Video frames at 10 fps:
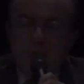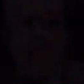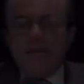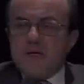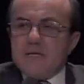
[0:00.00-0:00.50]

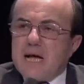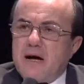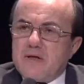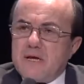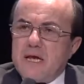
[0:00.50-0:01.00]
In
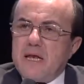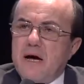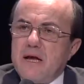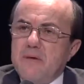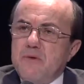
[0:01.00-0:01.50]

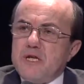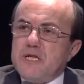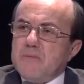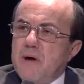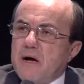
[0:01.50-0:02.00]
2009,
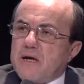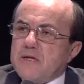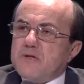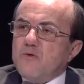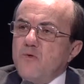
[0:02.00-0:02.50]
emerging
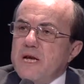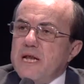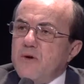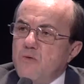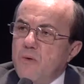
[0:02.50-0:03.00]
markets really